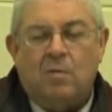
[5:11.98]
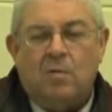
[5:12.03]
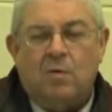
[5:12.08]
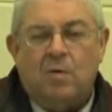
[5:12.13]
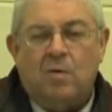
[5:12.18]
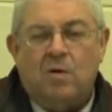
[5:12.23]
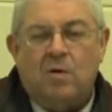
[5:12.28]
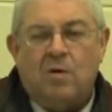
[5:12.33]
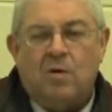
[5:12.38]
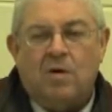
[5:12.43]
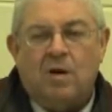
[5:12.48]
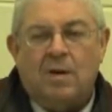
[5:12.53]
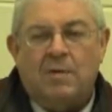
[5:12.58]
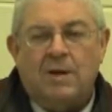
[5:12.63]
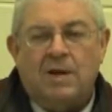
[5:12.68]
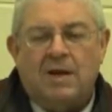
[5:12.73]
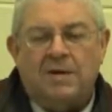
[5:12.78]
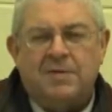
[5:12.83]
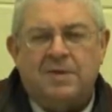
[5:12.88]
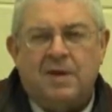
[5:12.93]
were, I
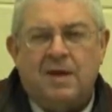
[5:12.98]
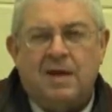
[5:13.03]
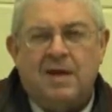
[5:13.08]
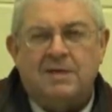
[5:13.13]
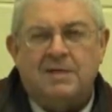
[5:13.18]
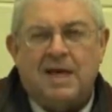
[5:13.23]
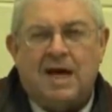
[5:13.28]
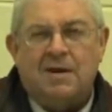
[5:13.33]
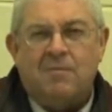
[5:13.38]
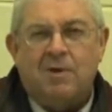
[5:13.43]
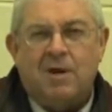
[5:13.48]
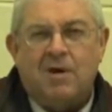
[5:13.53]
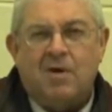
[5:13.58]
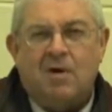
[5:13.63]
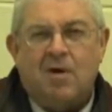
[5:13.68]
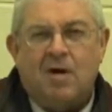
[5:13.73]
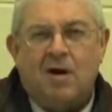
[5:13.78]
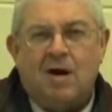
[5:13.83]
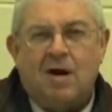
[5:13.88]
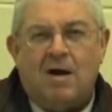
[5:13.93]
mean, as I
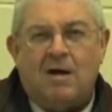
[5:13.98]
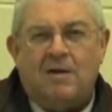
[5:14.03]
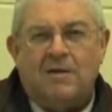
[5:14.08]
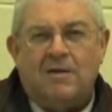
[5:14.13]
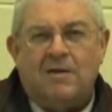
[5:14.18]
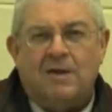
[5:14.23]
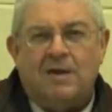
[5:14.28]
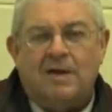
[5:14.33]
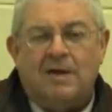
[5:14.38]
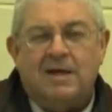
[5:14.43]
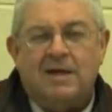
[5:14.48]
recall,